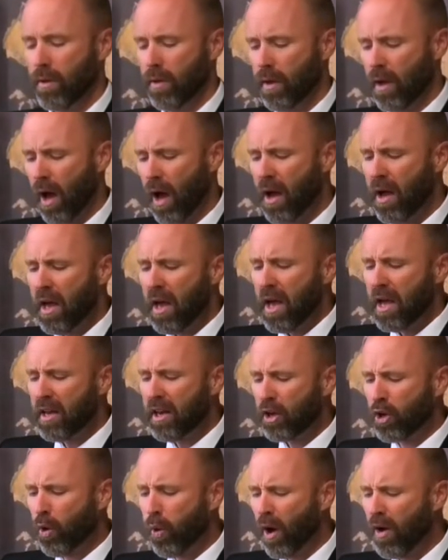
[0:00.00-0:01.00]
Uh, an
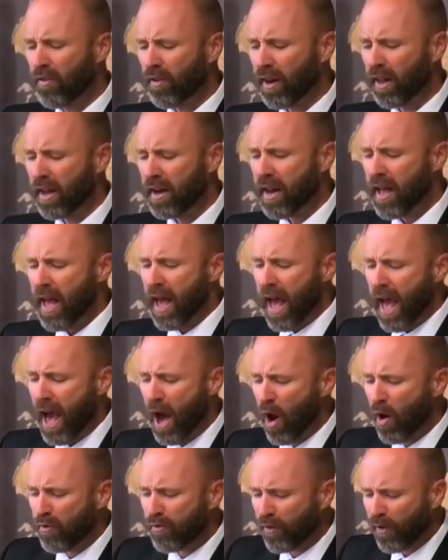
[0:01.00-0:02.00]
equivalent
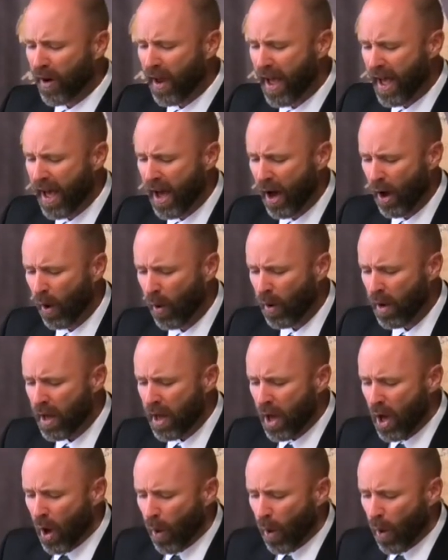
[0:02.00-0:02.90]
hell for hell